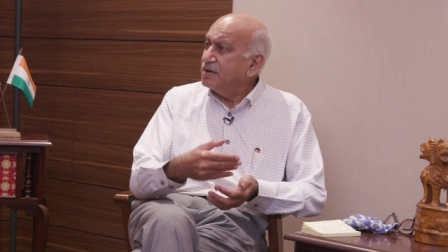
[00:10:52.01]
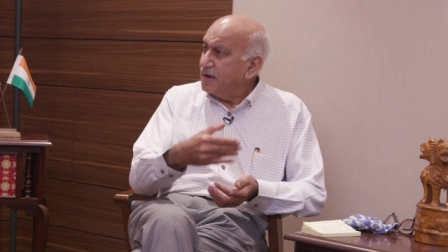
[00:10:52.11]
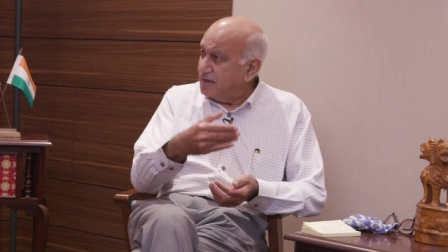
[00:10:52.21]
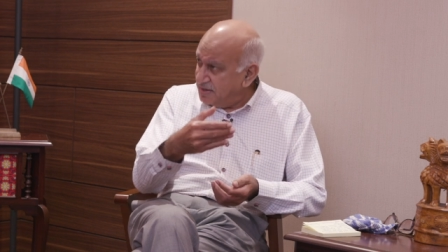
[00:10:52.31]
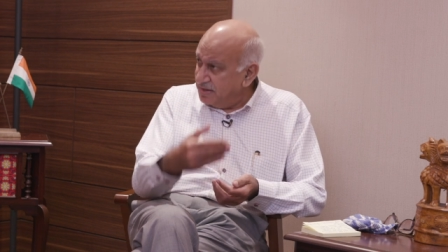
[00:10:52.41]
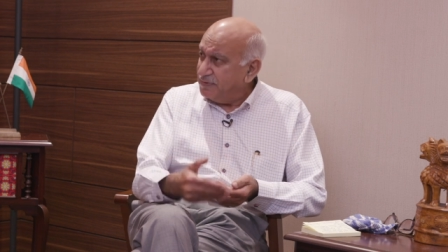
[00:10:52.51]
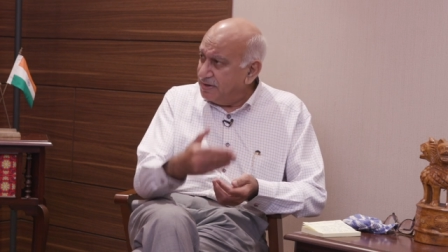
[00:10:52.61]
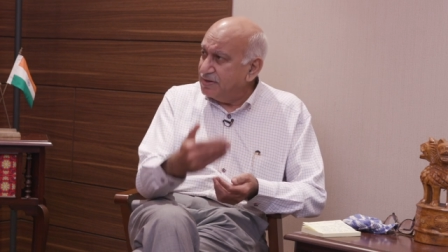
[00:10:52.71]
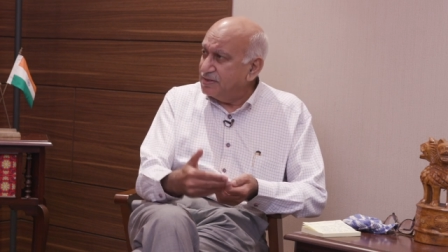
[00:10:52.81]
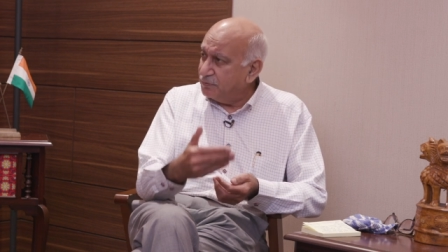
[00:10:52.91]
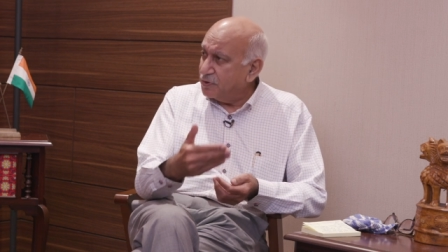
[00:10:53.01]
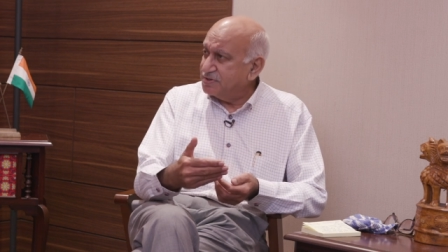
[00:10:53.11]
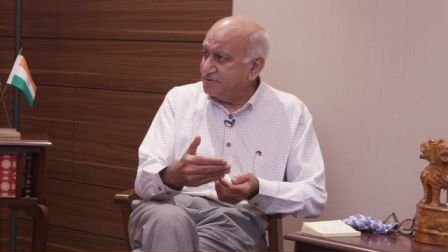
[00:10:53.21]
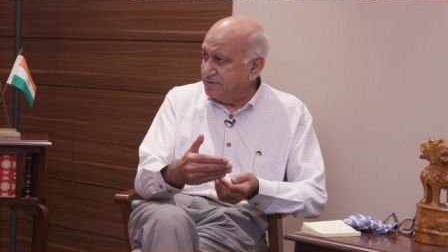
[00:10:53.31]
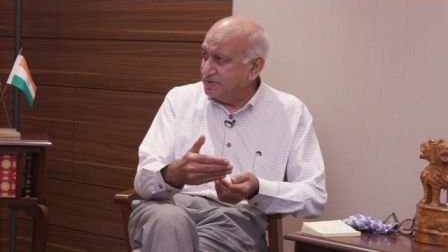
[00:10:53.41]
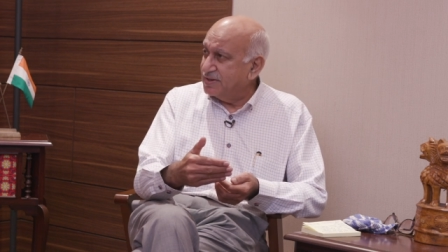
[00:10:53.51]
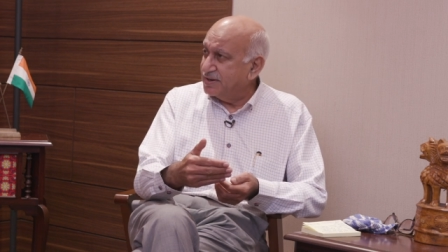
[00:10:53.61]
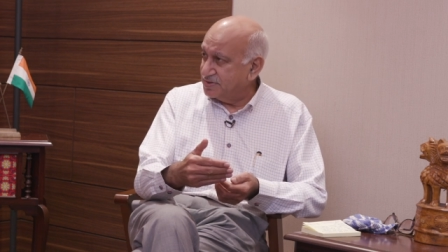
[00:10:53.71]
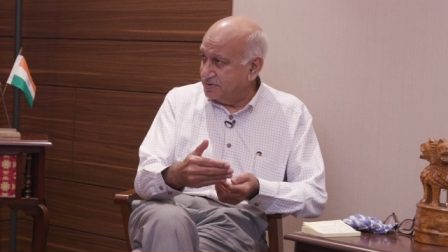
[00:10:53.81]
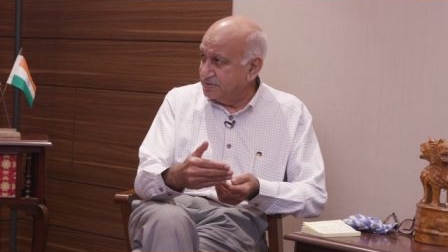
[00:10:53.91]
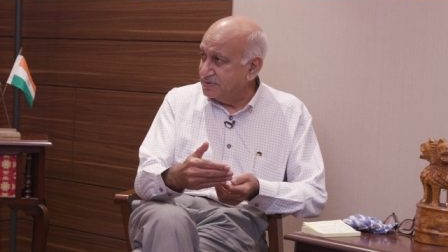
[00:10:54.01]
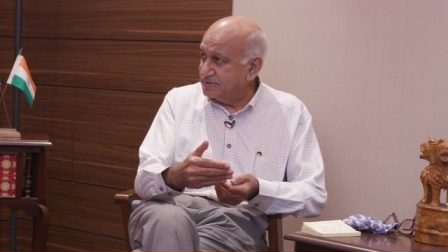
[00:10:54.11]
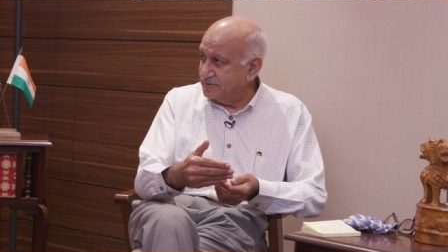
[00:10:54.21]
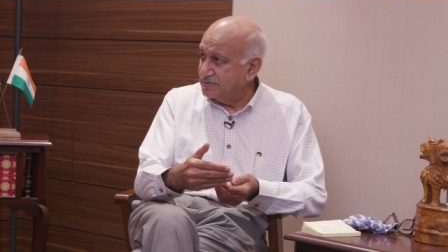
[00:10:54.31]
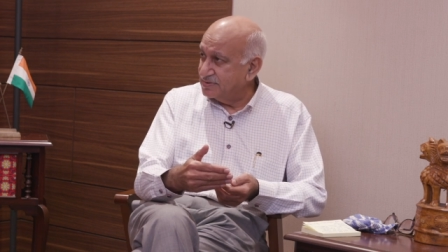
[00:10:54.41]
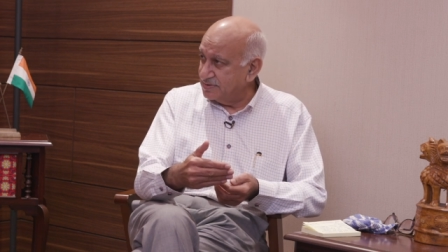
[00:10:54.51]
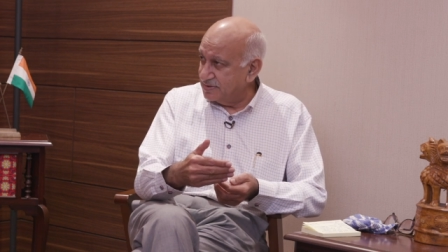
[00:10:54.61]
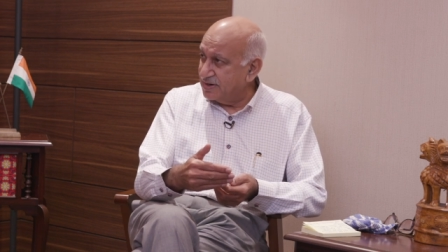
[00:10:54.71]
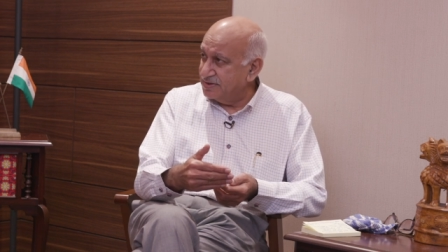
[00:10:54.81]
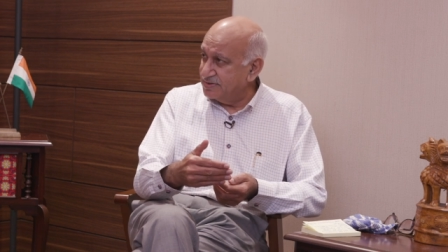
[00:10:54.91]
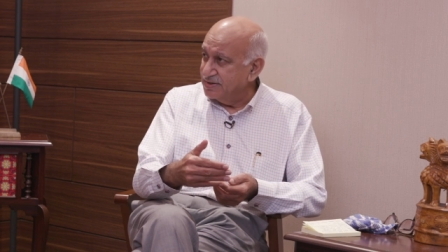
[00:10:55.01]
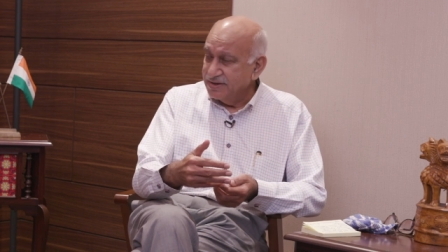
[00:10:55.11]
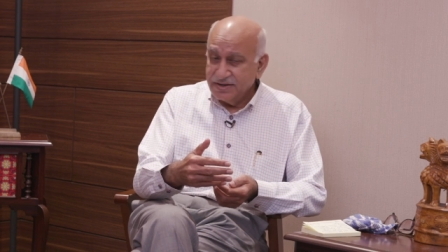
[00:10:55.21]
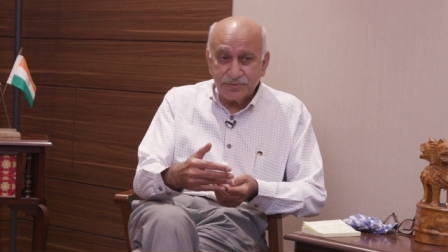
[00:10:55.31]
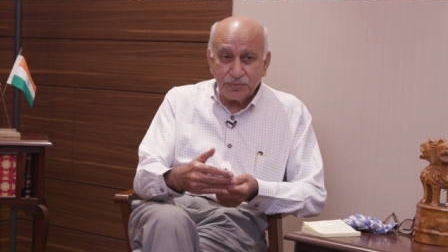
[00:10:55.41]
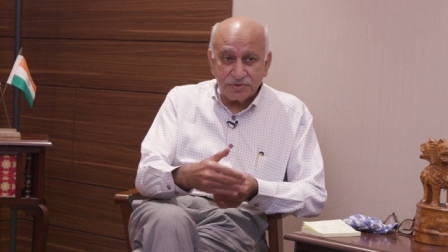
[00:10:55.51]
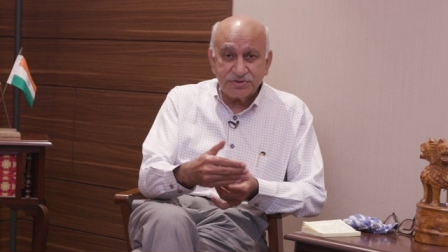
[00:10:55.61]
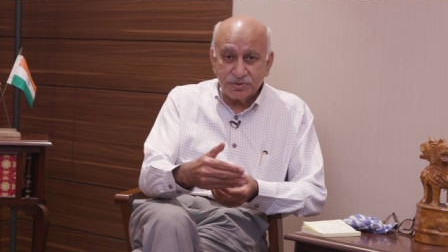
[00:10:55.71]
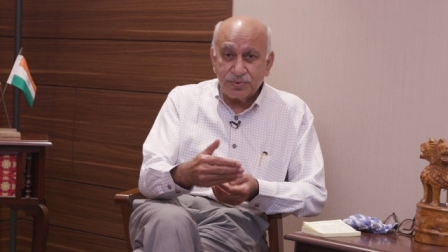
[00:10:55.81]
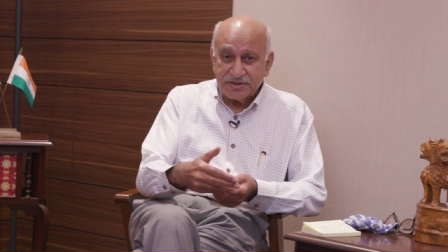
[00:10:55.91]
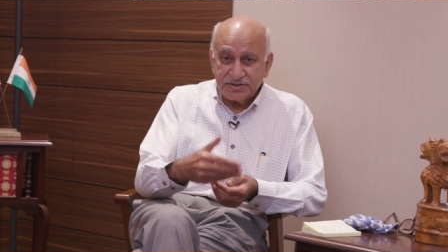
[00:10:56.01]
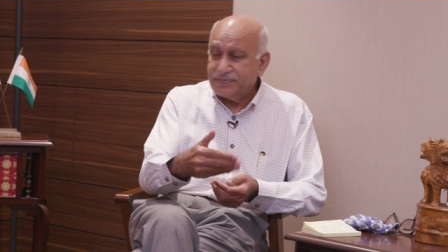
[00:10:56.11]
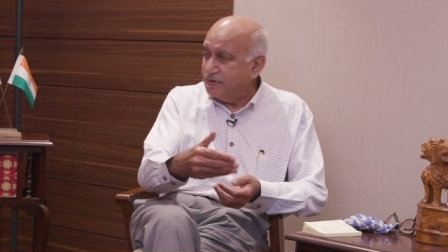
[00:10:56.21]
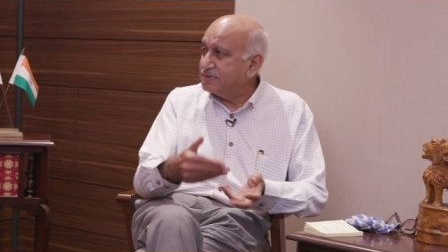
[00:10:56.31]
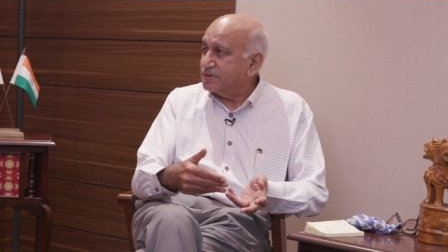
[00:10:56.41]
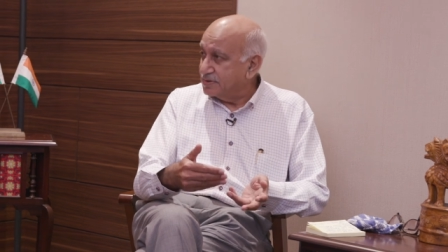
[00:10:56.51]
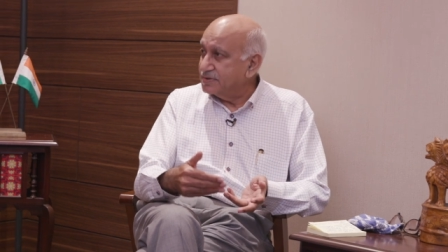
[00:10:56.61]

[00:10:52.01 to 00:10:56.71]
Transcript: And even in the 46 elections, right, it wasn't quite defeated,